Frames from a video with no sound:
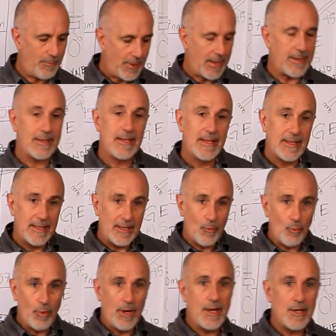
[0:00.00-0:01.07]
But
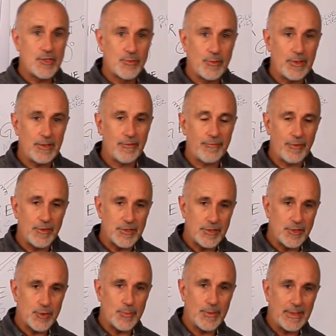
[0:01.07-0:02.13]
it was really the first
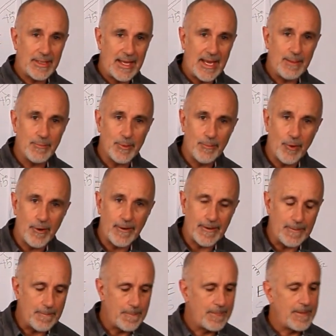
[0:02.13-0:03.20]
instrument that came to market.